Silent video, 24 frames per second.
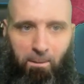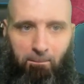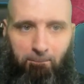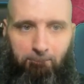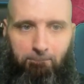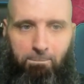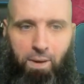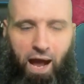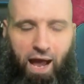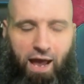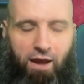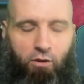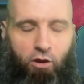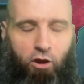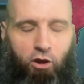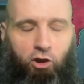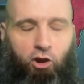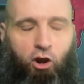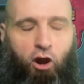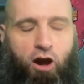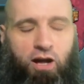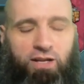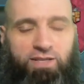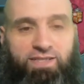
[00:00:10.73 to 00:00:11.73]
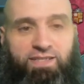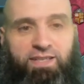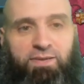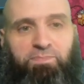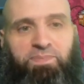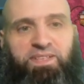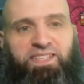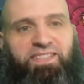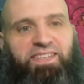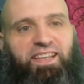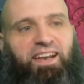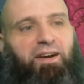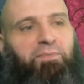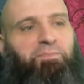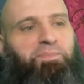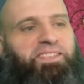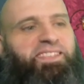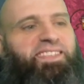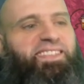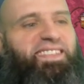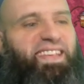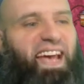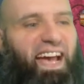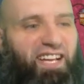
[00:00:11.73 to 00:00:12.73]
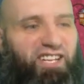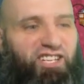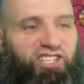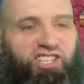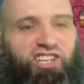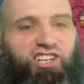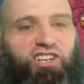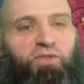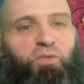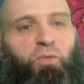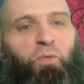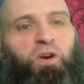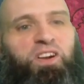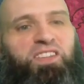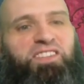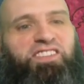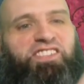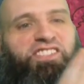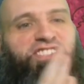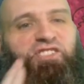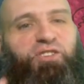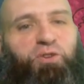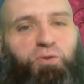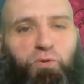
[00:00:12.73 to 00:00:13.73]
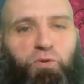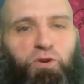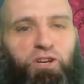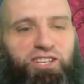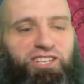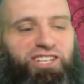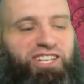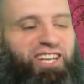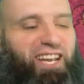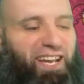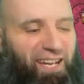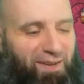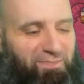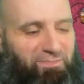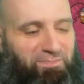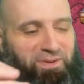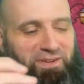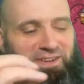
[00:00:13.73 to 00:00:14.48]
by our constant obsession with stewardship.